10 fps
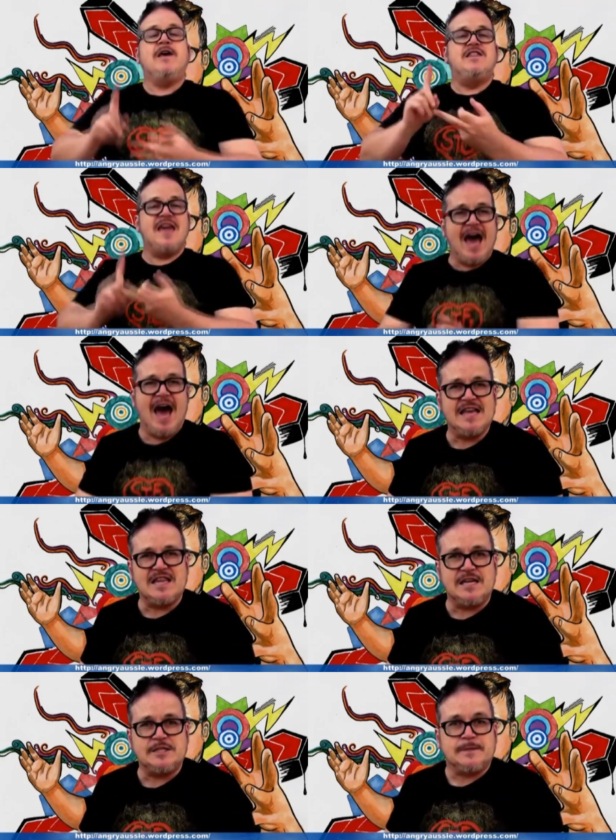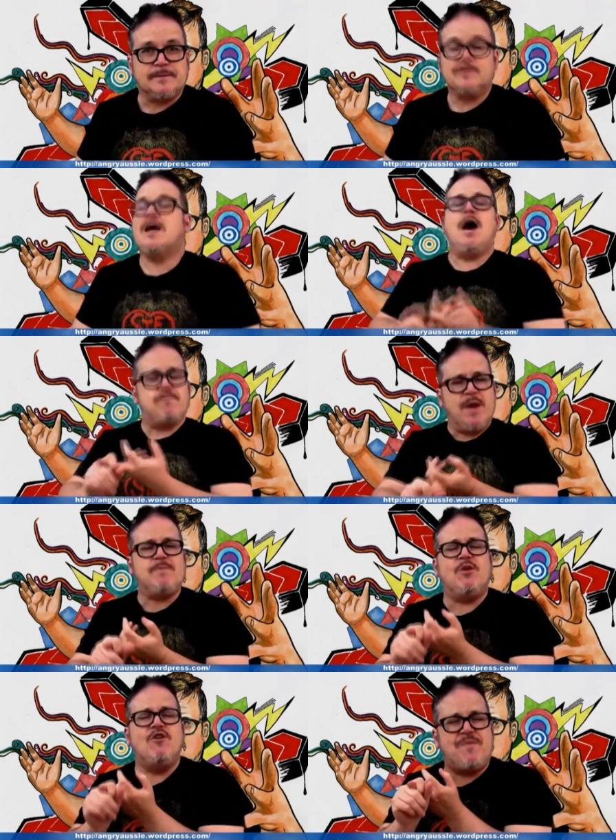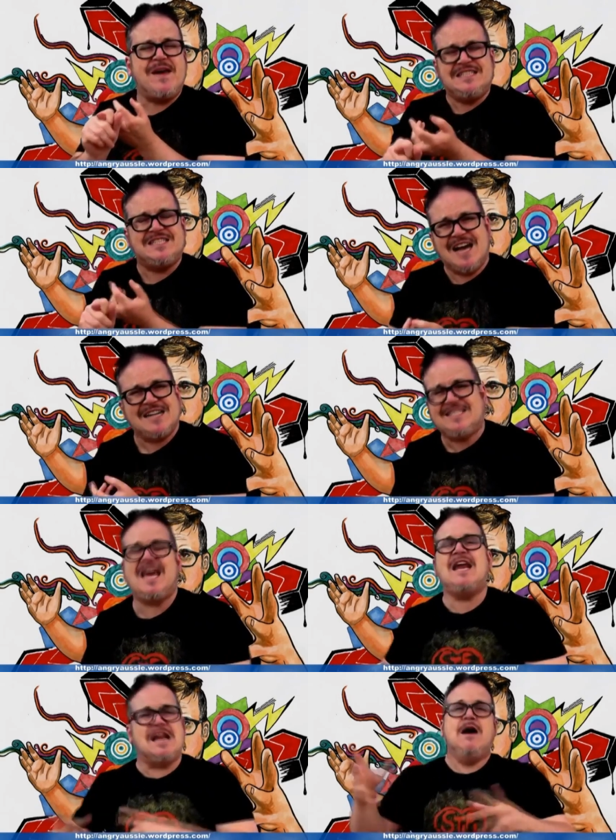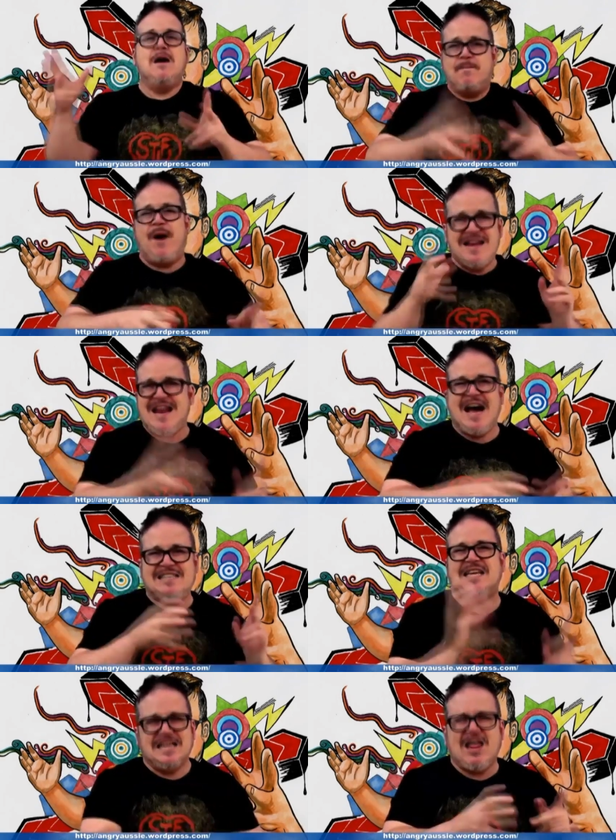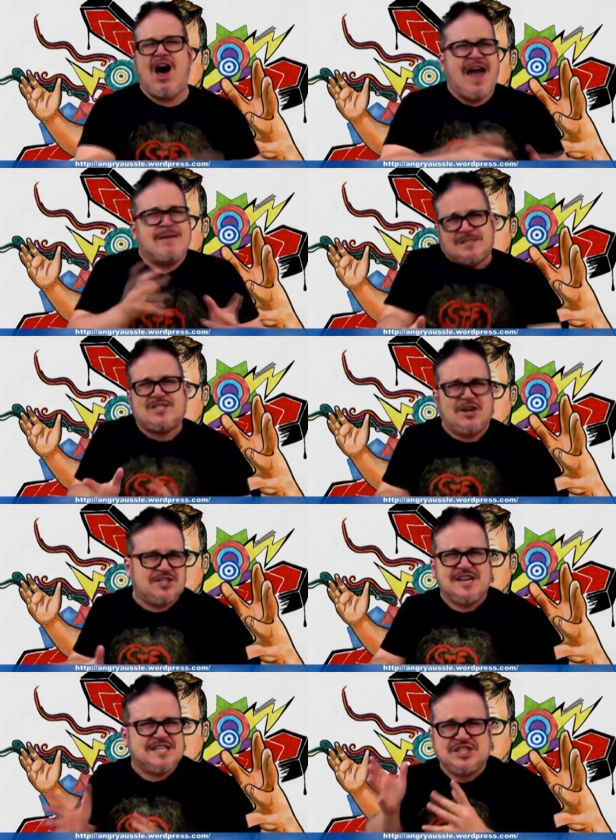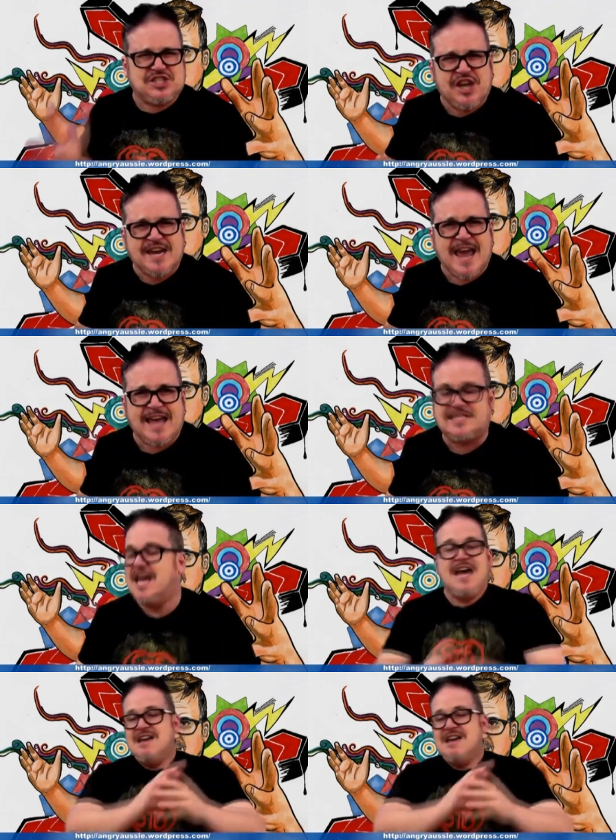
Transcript: The others are people who've been sucked in by nasty, lying, misogynist shitheads.